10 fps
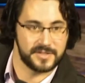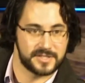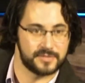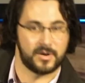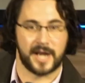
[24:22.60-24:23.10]
it's
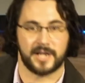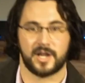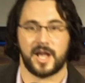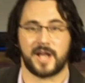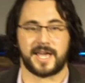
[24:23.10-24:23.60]
the right.
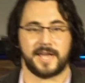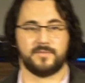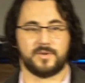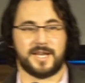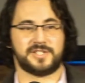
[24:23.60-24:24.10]
Okay,
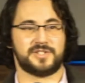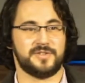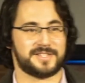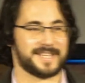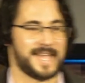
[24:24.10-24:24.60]
let's do
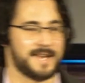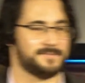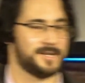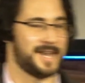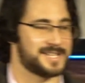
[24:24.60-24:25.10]
this again.
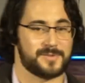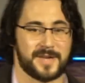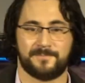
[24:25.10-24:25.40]
Last week.